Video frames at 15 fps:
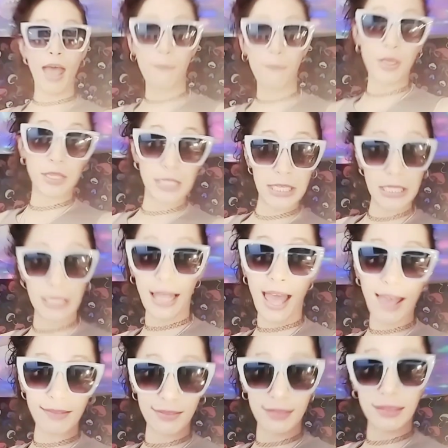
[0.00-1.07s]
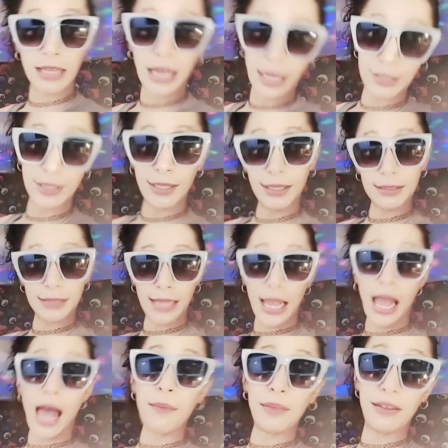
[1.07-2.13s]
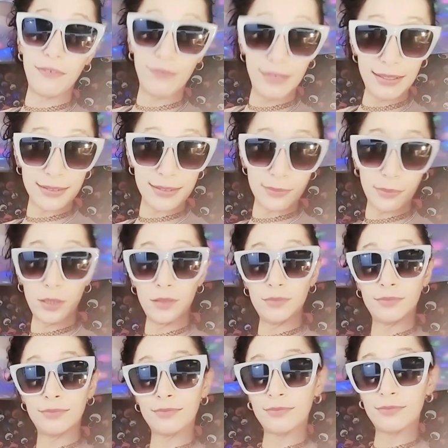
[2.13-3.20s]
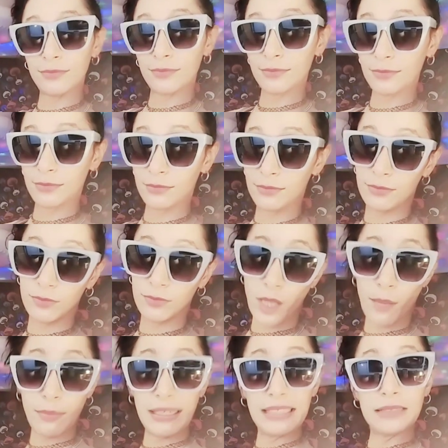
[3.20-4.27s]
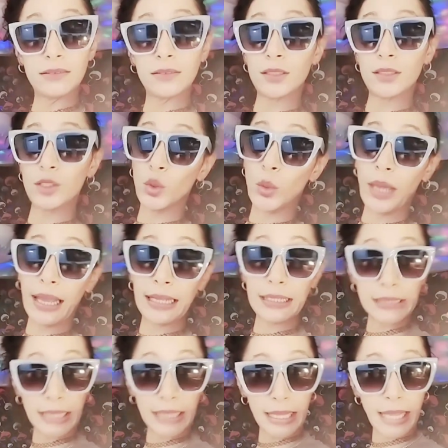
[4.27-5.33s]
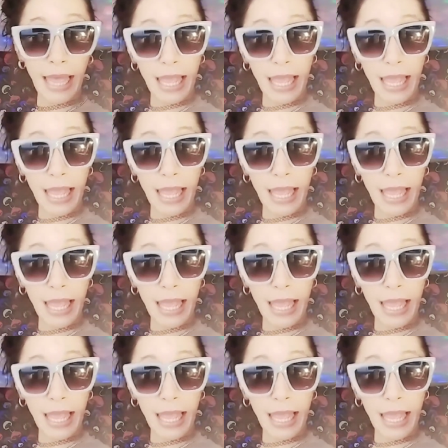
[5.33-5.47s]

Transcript: these glasses on, you know what I'm saying? I'm invisible. That means you can't see that